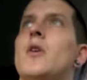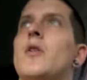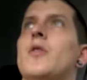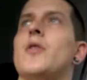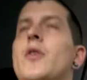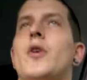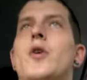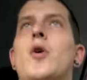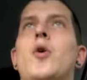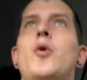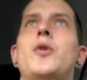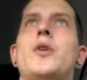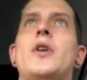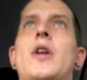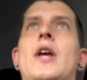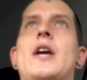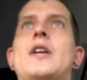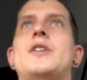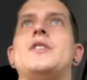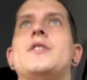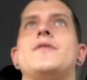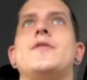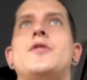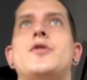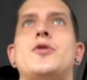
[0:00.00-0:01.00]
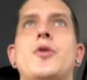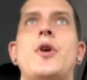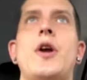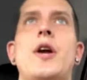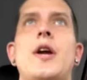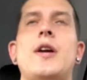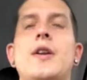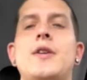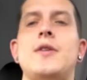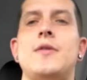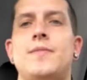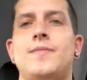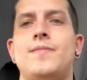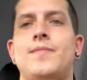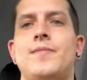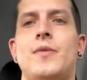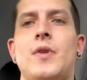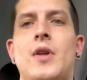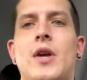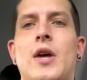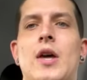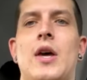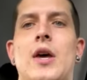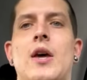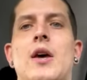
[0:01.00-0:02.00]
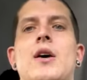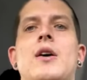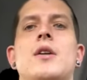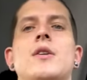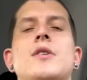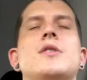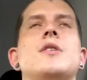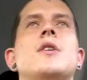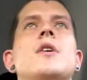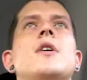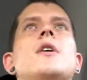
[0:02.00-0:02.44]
the Golden Age of Trade, and